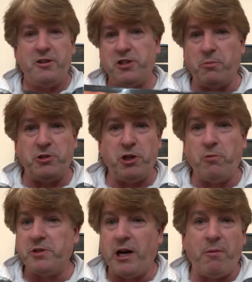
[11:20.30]
Tom
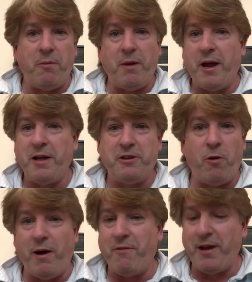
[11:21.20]
Jones album. I
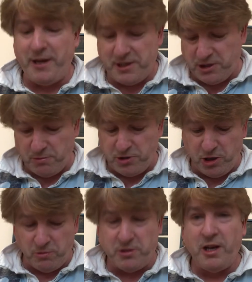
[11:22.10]
don't have any Tom
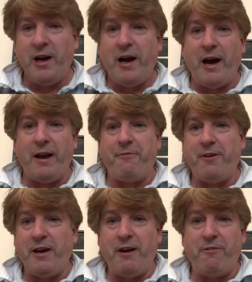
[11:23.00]
Jones, and I
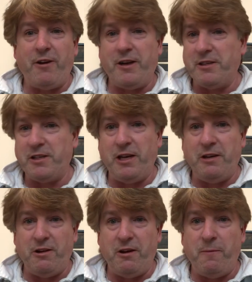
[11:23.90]
think if I hadn't
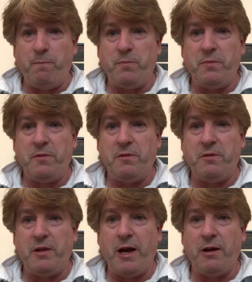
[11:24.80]
seen
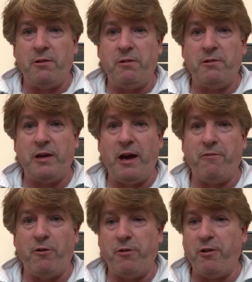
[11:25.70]
Dale
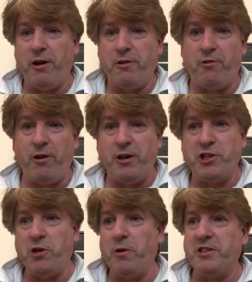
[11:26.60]
Gatefold 33
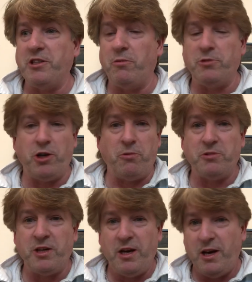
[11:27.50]
showing Tom
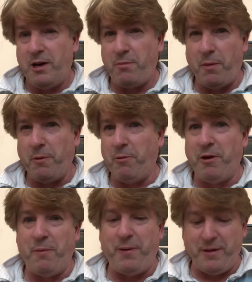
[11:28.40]
Jones, probably
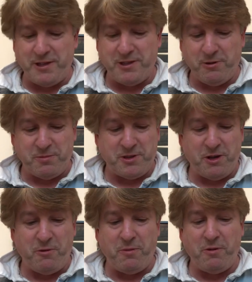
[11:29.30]
wouldn't have picked this up.
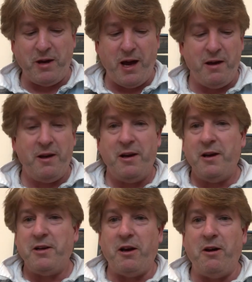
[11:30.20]
So, but yeah,
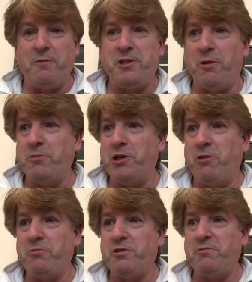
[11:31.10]
Tom
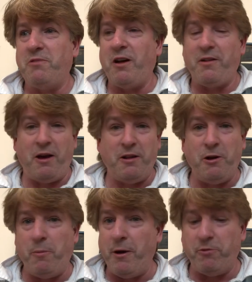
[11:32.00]
Jones, I think a
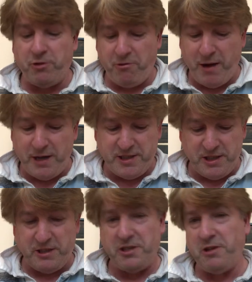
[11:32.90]
little bit
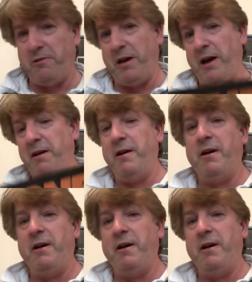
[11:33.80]
underrated. So yeah,